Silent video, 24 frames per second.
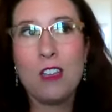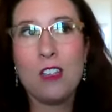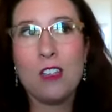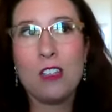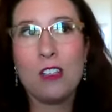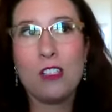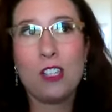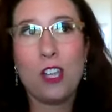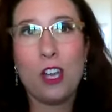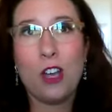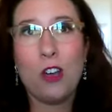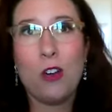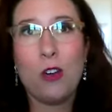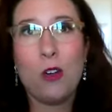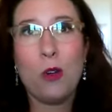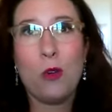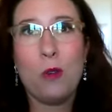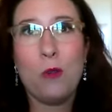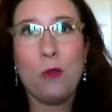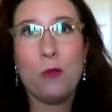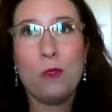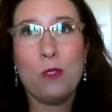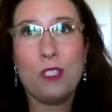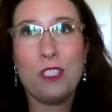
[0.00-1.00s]

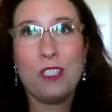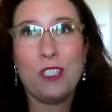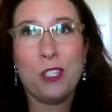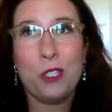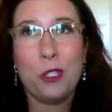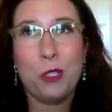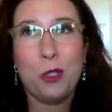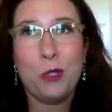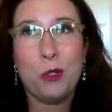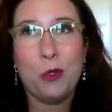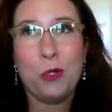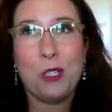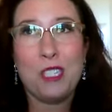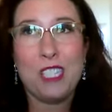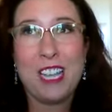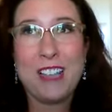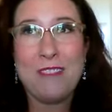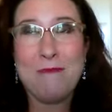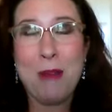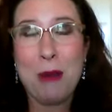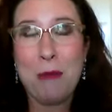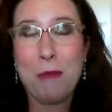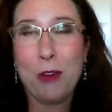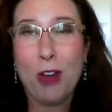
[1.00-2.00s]
So to save
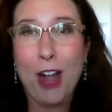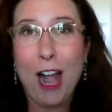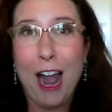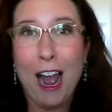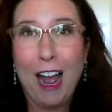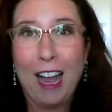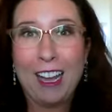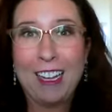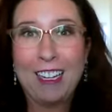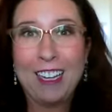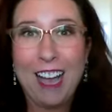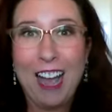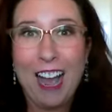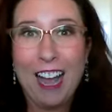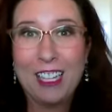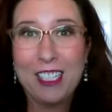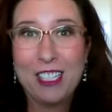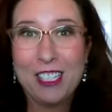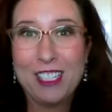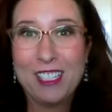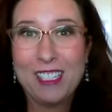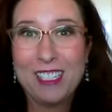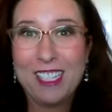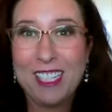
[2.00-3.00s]
my pride, I
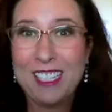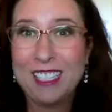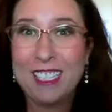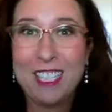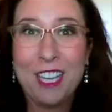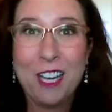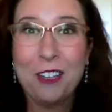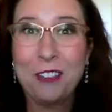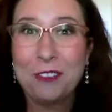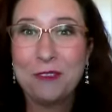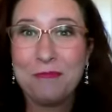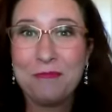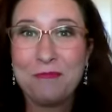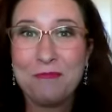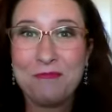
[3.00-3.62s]
just didn't go.